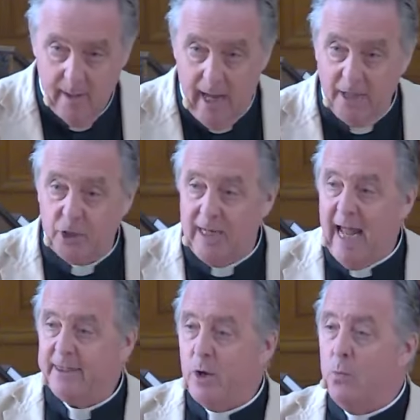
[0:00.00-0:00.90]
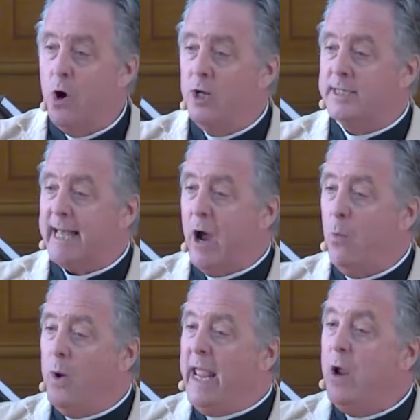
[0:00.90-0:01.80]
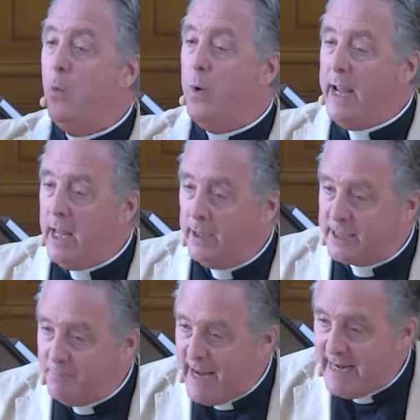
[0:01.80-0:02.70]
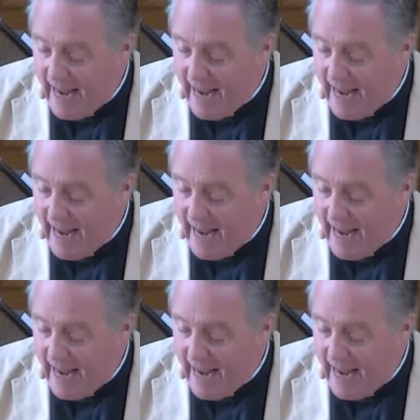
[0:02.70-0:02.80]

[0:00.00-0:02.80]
and to let the words that we wield mean